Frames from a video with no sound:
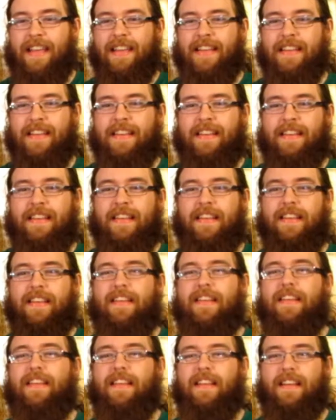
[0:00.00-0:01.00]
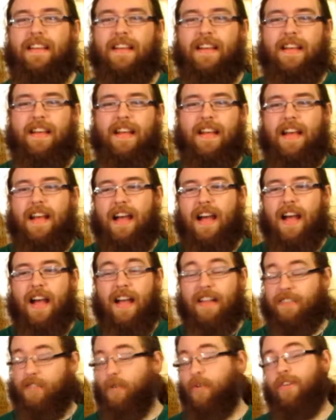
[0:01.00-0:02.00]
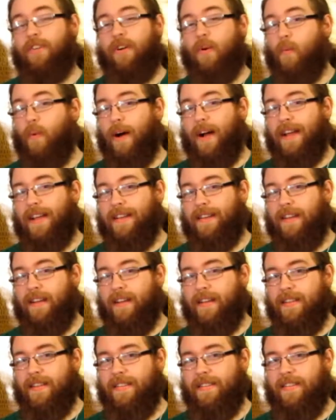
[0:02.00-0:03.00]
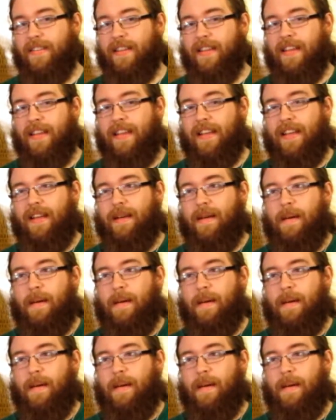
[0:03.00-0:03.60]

And I still don't know why it does,